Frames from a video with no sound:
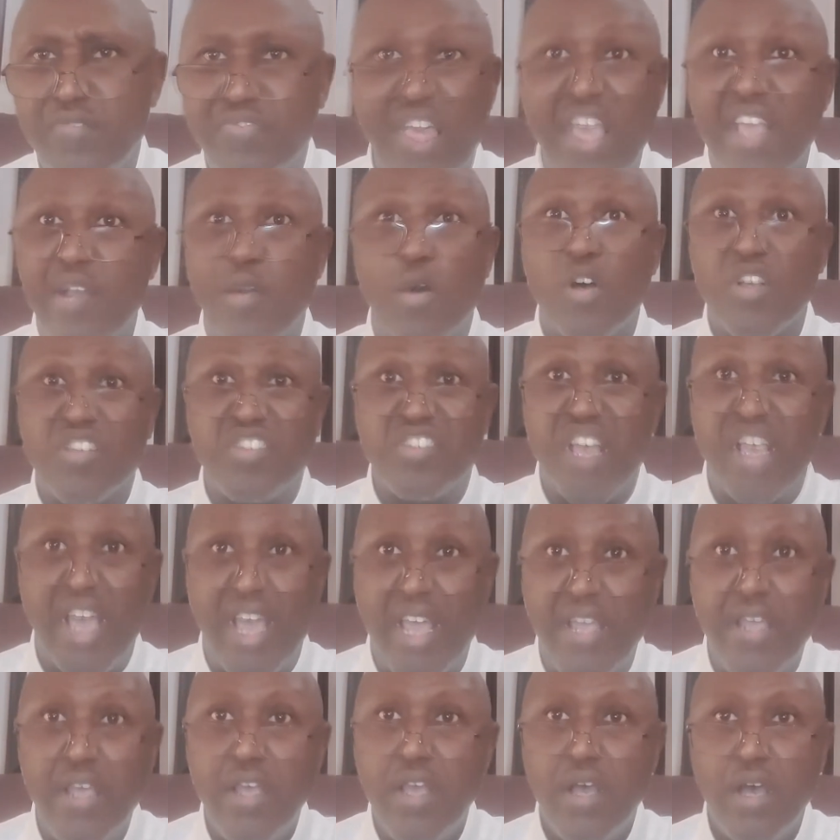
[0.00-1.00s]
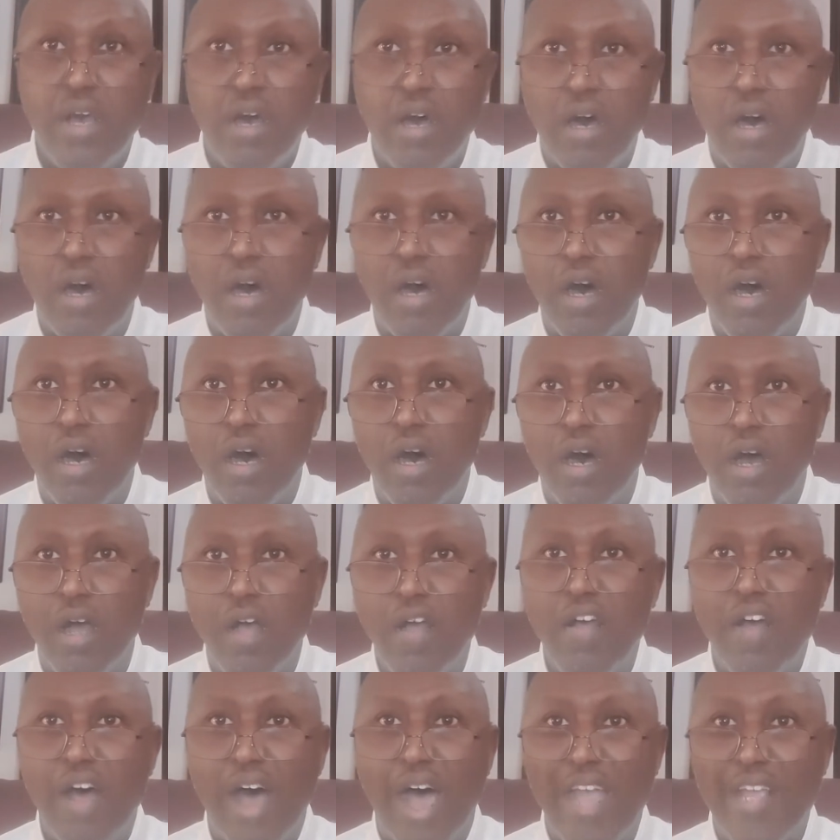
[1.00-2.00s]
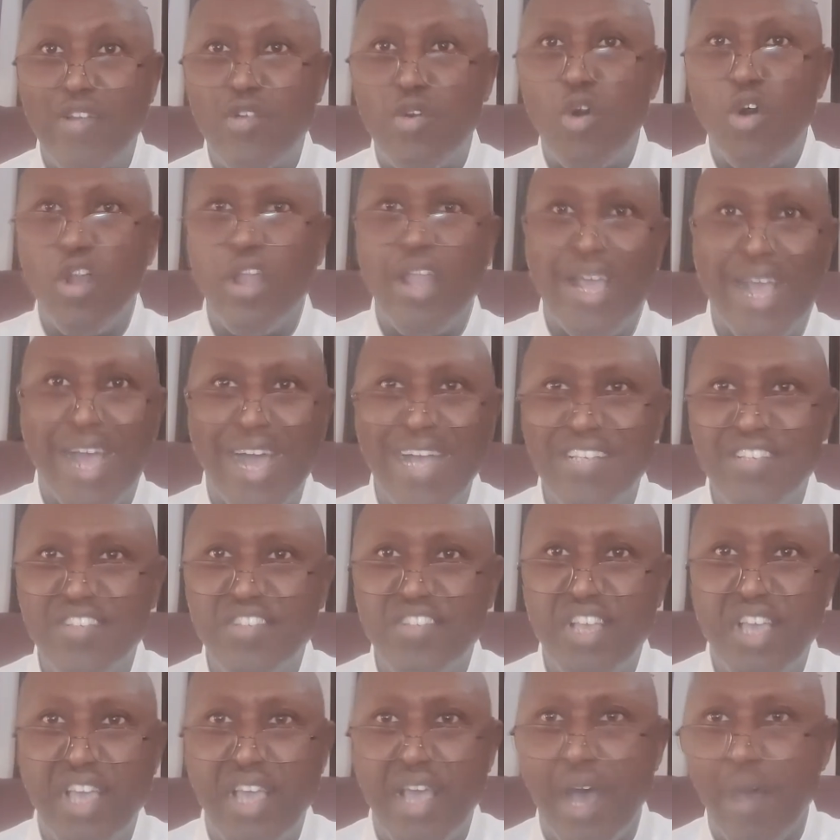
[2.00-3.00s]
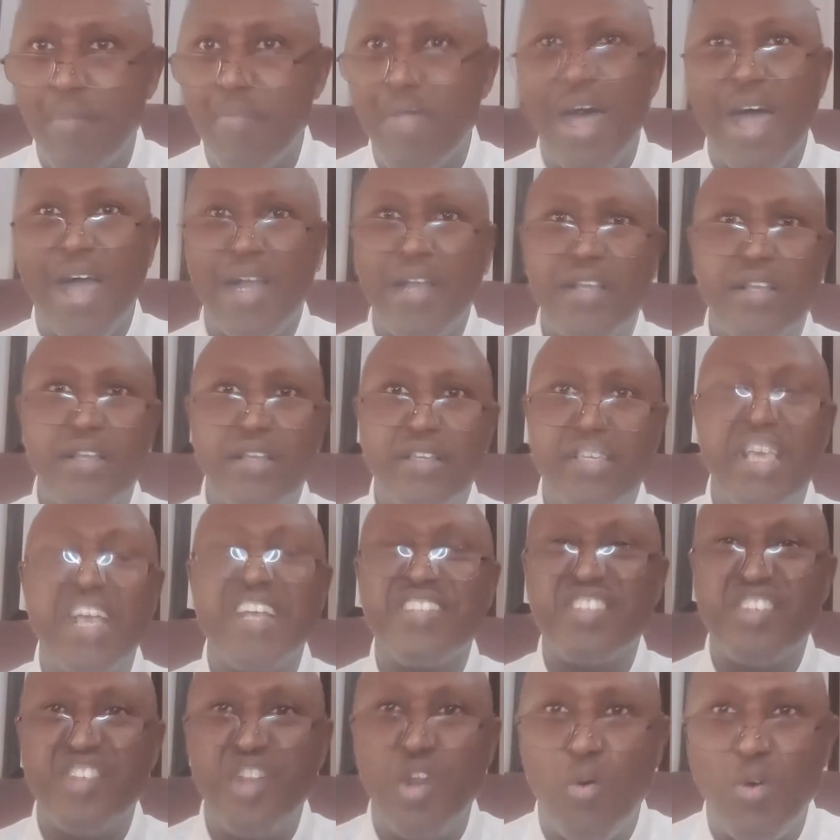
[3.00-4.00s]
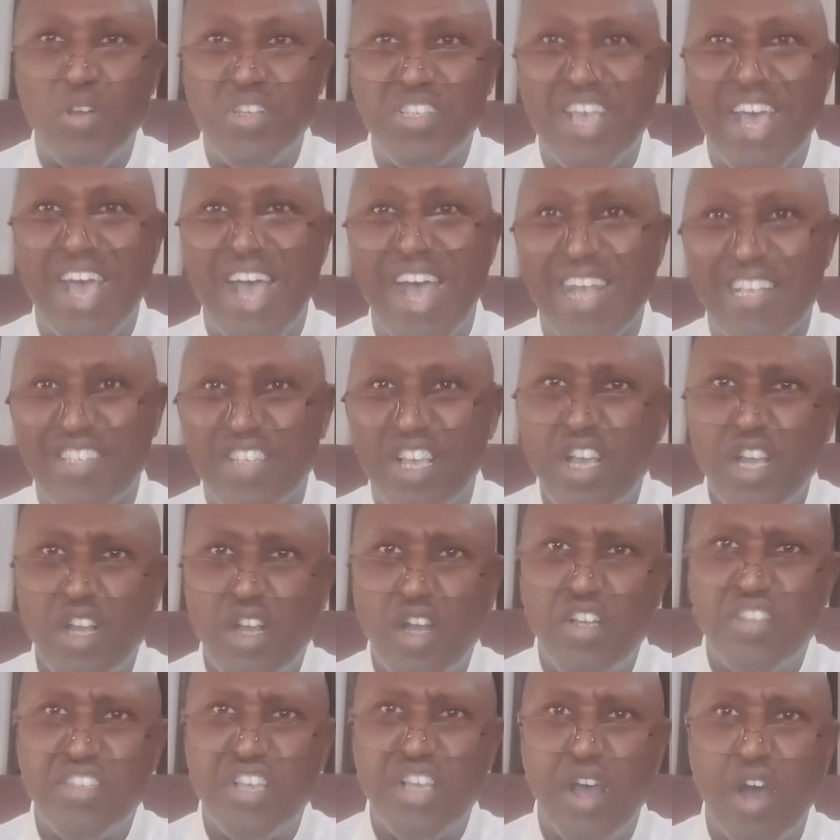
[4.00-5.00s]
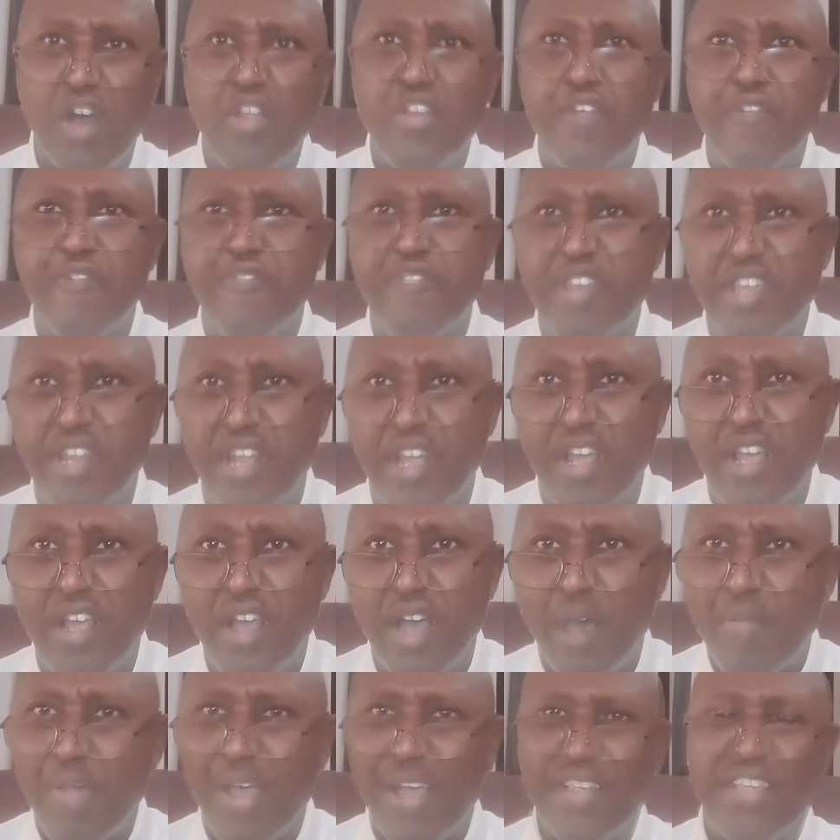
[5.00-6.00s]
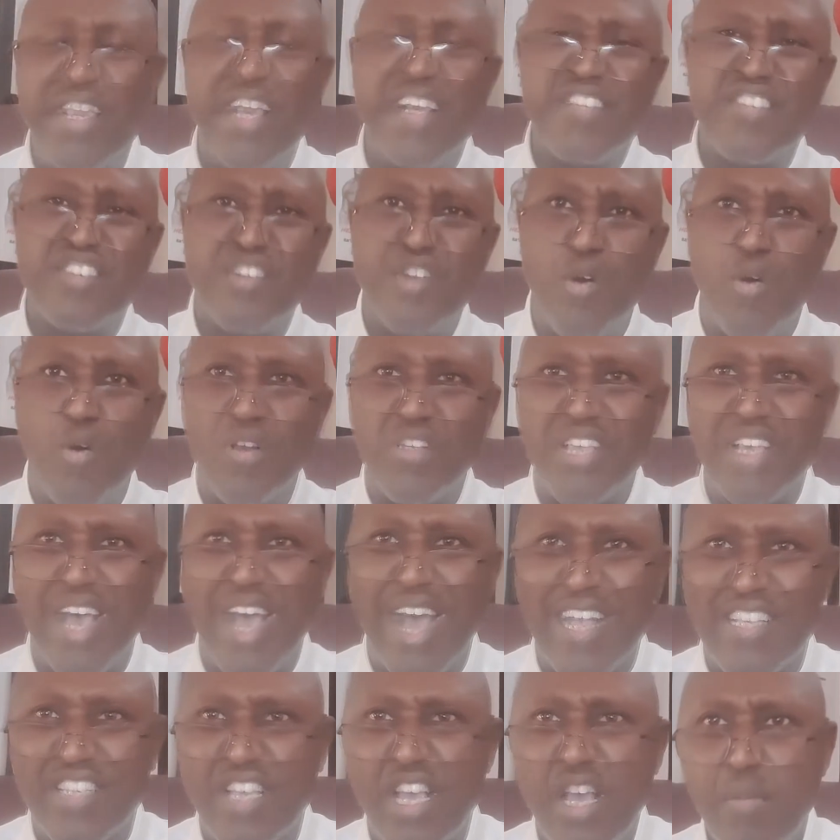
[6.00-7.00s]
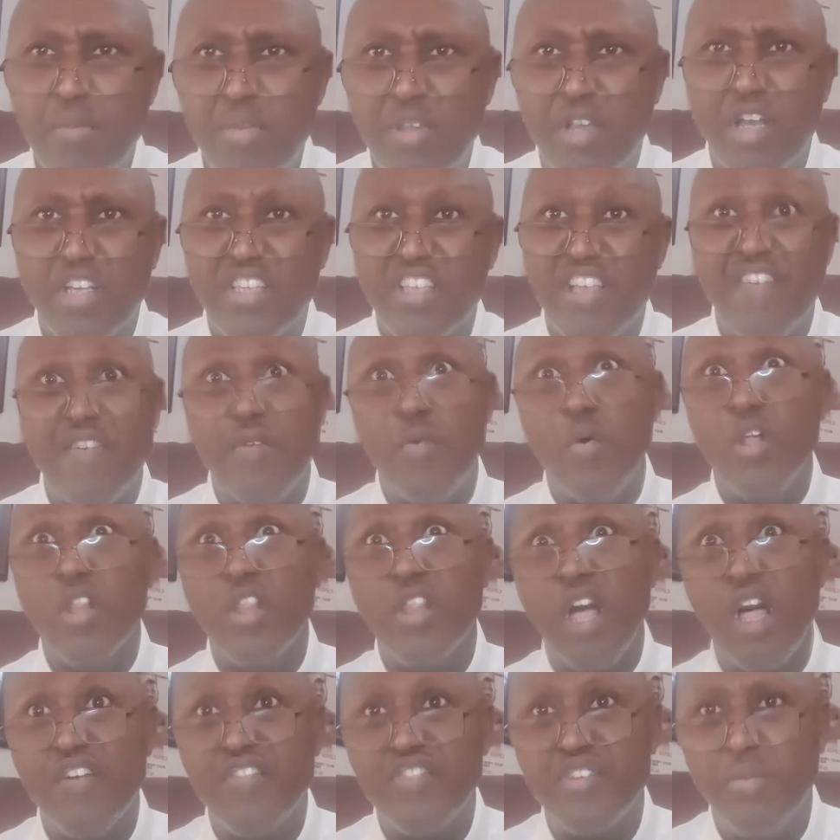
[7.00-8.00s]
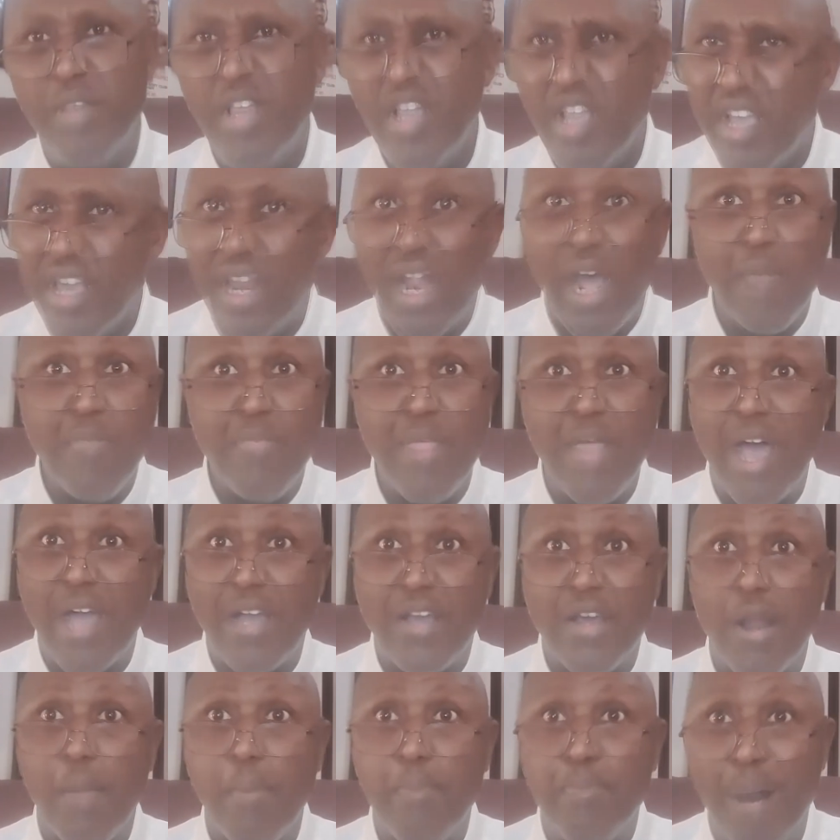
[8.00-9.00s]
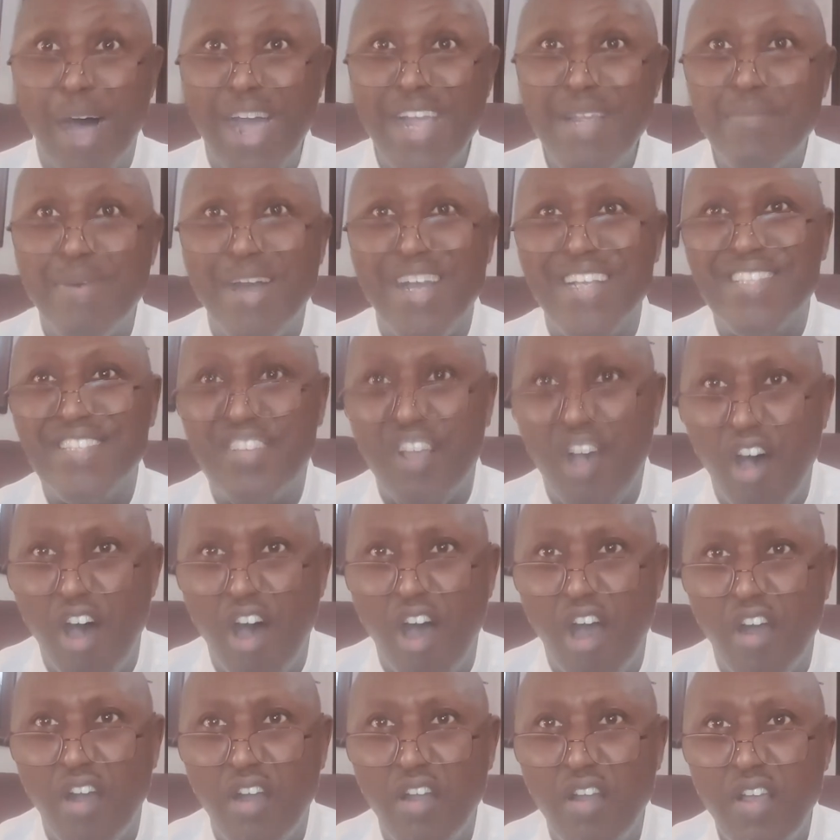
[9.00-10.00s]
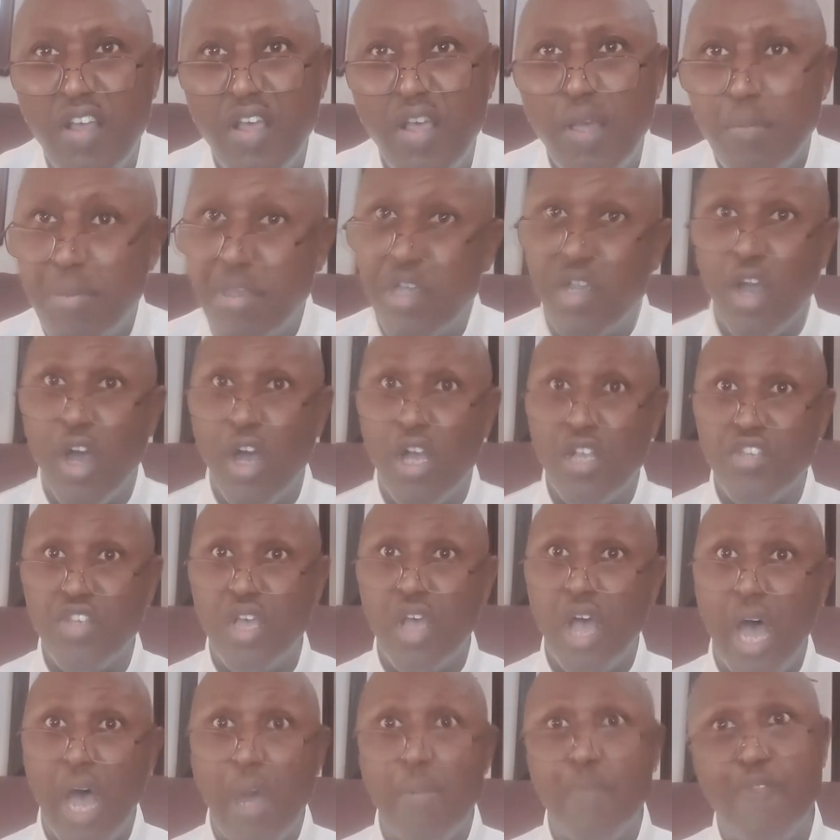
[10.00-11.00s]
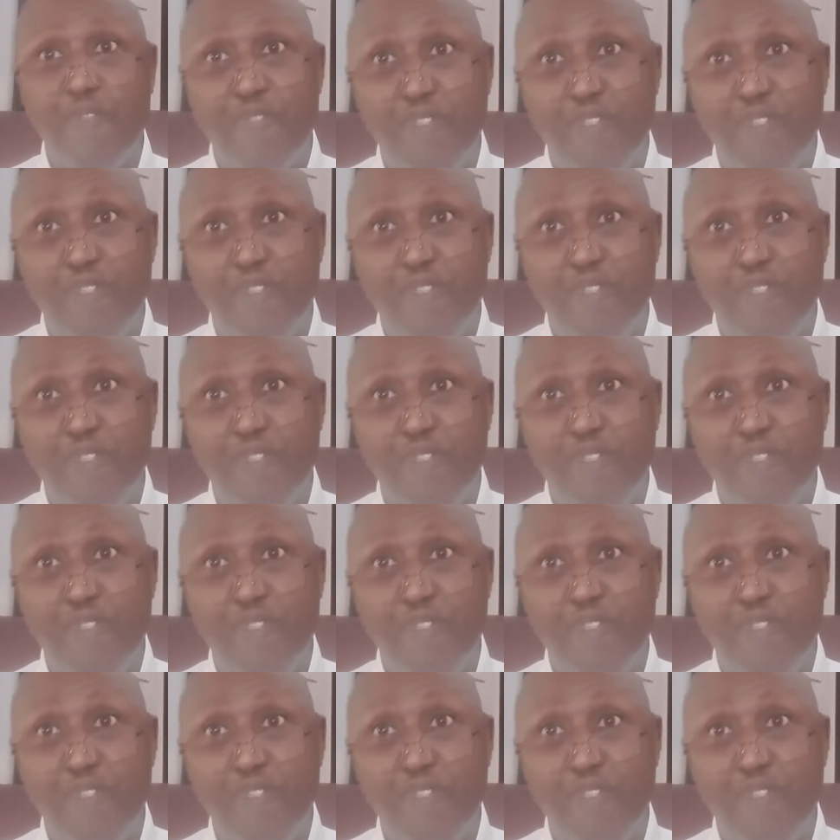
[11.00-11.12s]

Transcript: think or say uh, uh, I call like I see. I'm not kissing on his ass because they're undefeated. I'm not kissing on his ass because everyone loves him. And I'm not going to bite my tongue because I'm